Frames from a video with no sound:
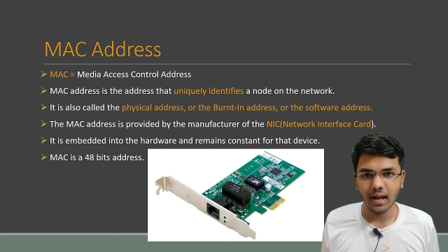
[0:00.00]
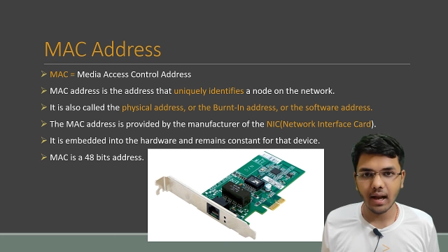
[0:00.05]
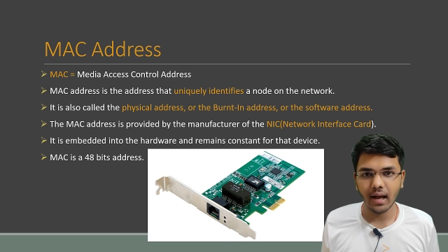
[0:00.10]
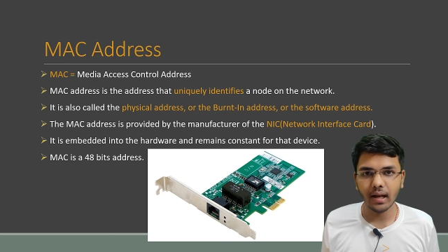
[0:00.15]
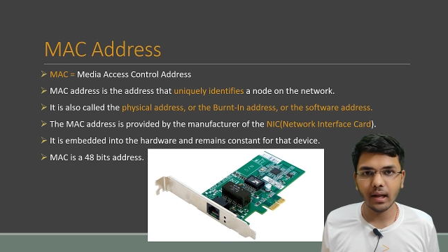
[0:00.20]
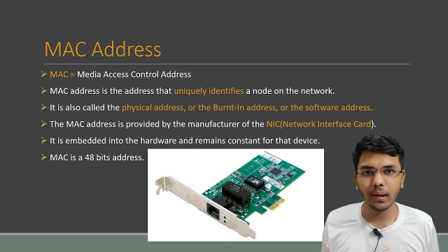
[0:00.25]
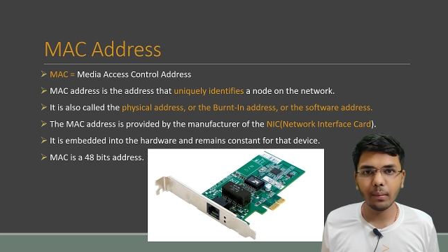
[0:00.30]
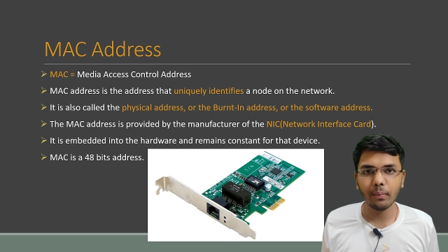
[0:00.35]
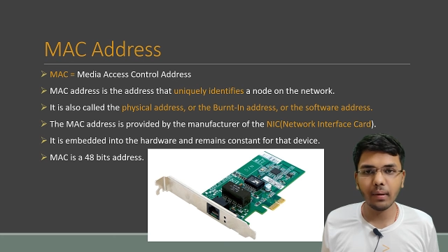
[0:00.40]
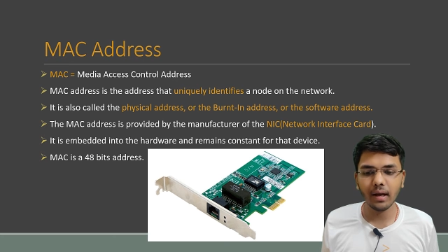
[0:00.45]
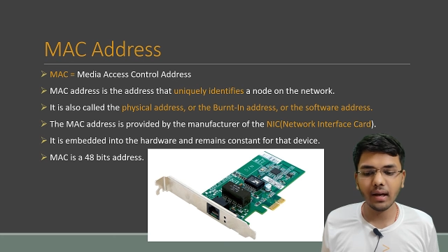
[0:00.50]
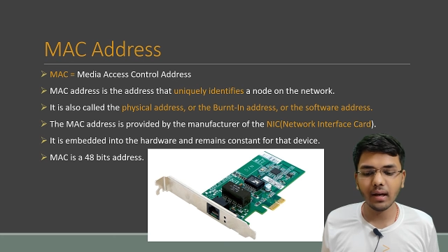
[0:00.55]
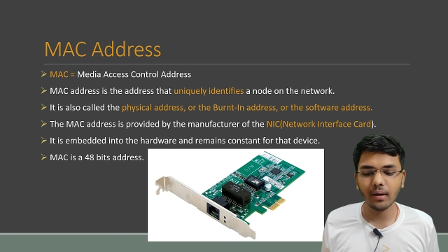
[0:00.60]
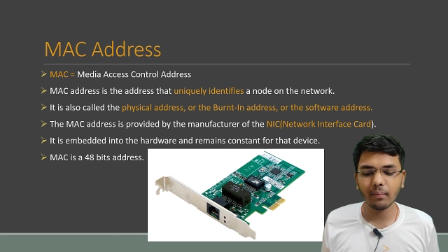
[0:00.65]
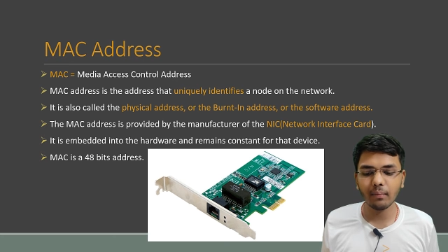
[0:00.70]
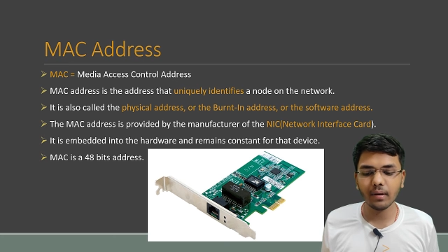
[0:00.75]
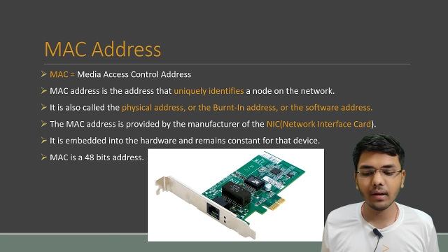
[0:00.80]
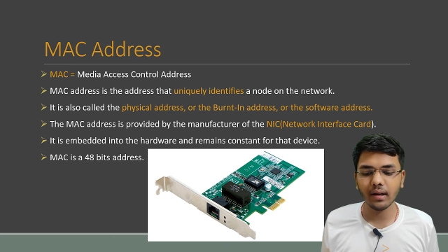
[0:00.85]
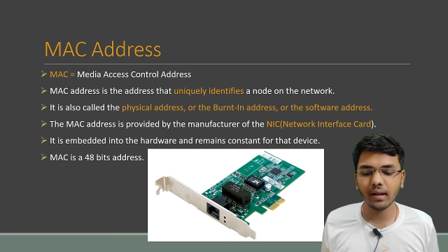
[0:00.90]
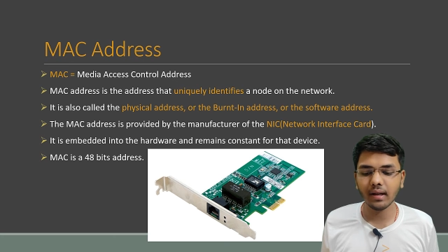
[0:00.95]
IMEI
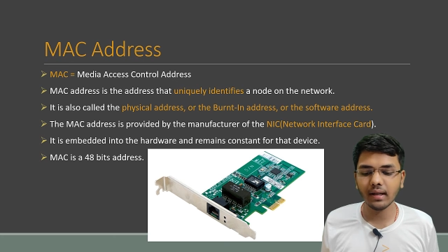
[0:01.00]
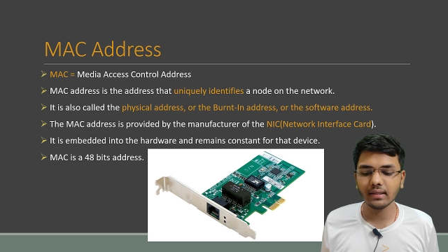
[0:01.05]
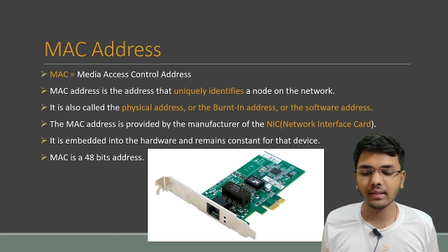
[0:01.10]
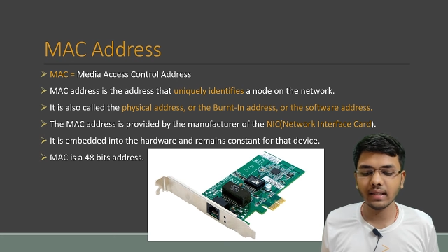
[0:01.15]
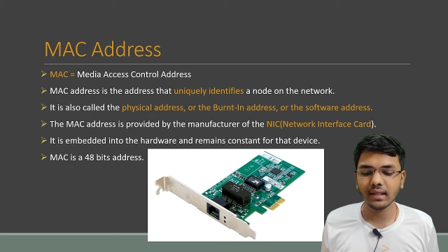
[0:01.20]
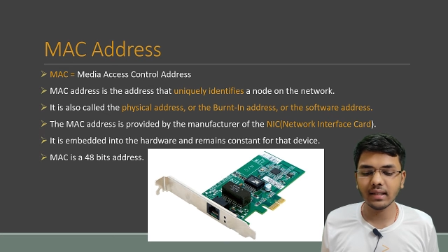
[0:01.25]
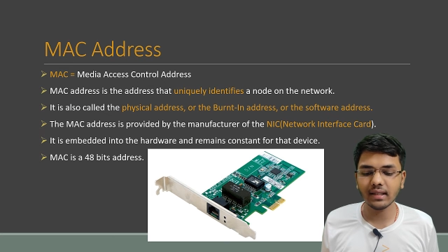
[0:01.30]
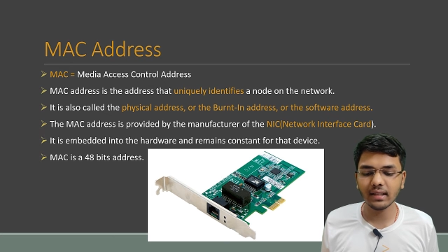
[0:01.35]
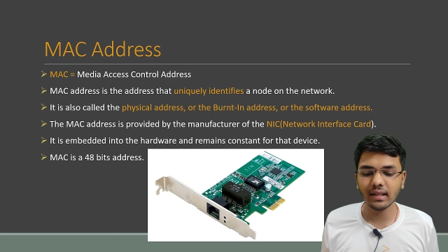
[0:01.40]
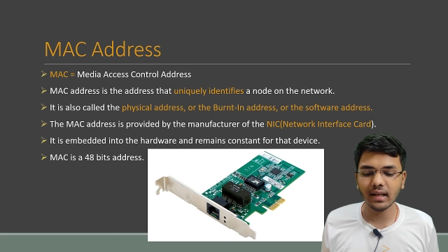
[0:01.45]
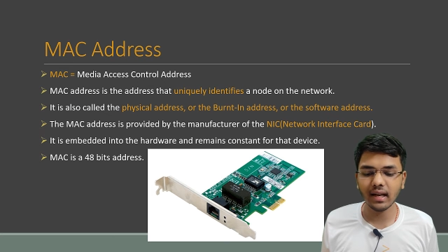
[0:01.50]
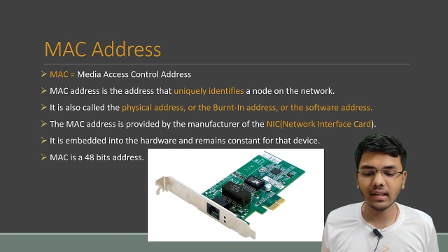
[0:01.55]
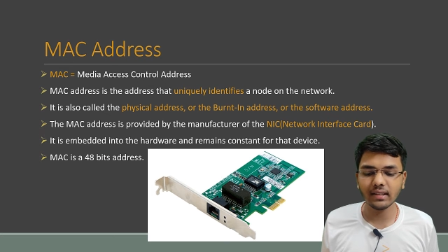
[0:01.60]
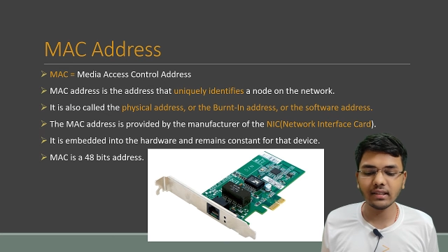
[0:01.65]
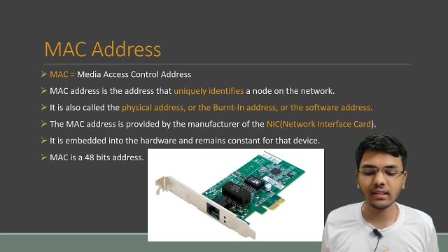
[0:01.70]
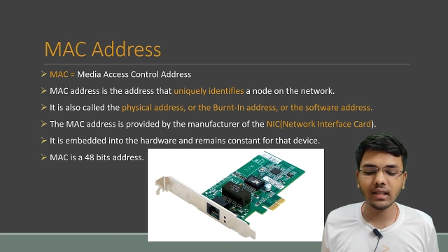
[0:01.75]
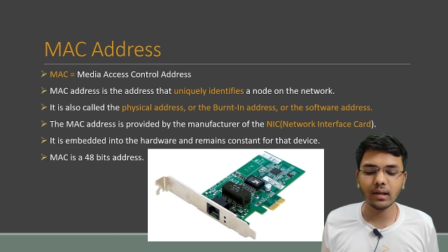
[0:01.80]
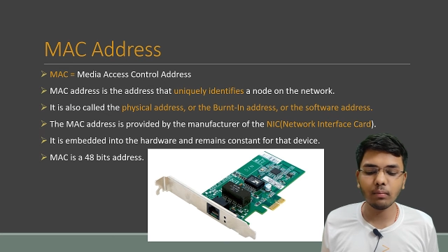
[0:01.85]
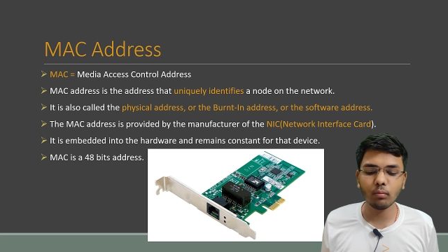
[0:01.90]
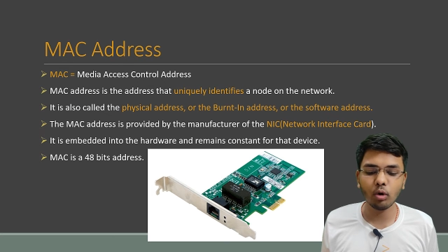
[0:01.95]
number is
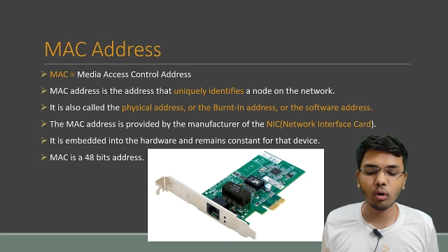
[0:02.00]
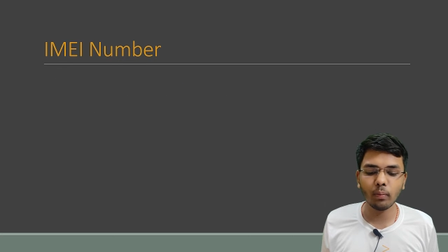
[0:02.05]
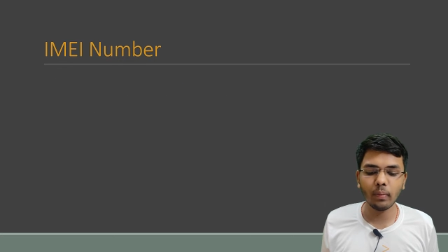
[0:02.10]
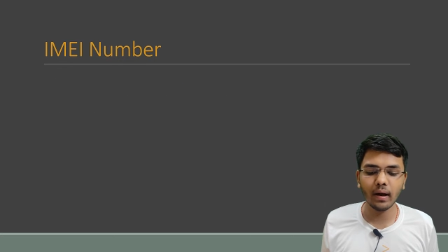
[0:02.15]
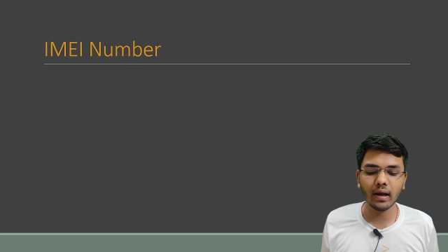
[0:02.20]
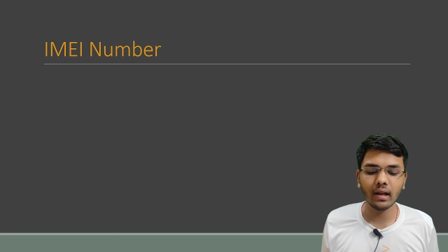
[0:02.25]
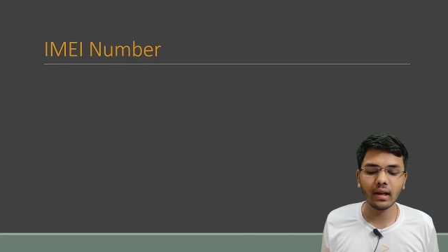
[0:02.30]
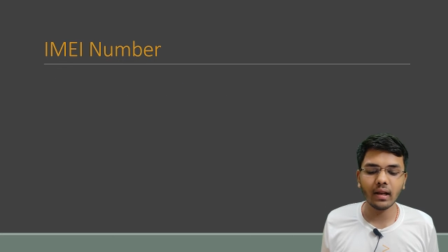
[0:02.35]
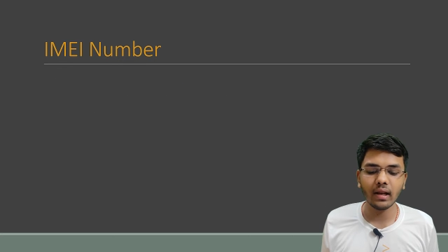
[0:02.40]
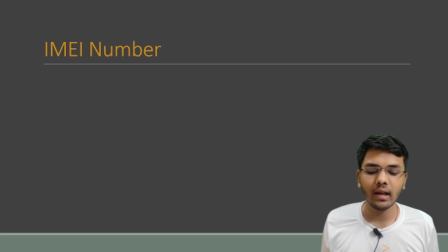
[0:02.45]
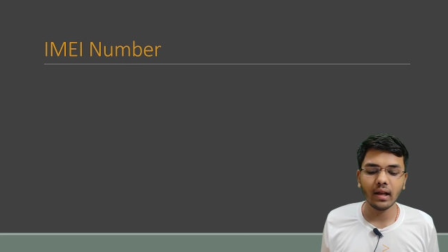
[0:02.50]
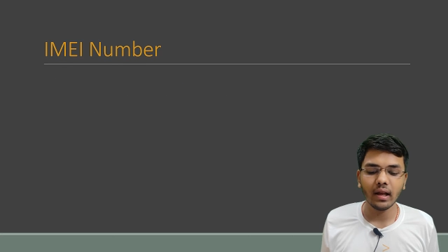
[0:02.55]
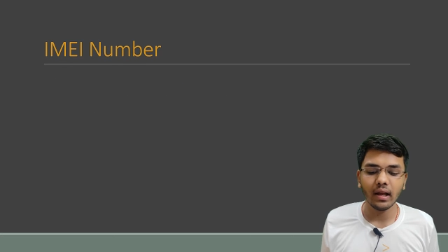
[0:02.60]
International Mobile